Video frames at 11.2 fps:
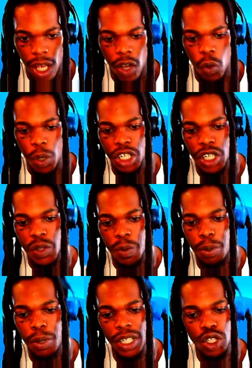which is
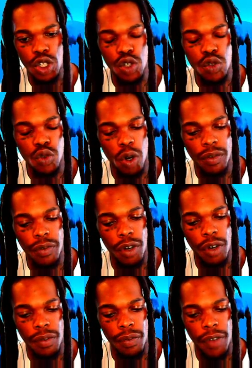pretty strong for an
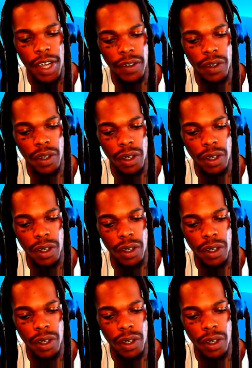effect.